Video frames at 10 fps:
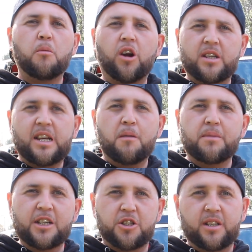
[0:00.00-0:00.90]
more
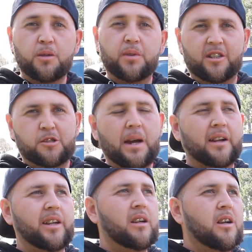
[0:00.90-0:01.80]
contamination than we
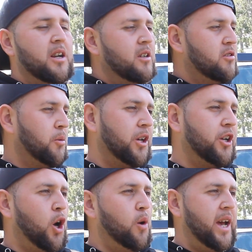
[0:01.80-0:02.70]
expected. So we're gonna
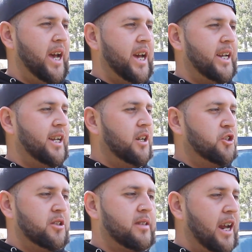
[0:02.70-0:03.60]
go ahead and
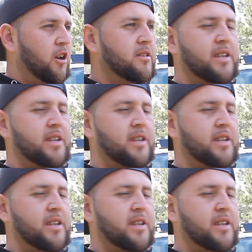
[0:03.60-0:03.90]
just take our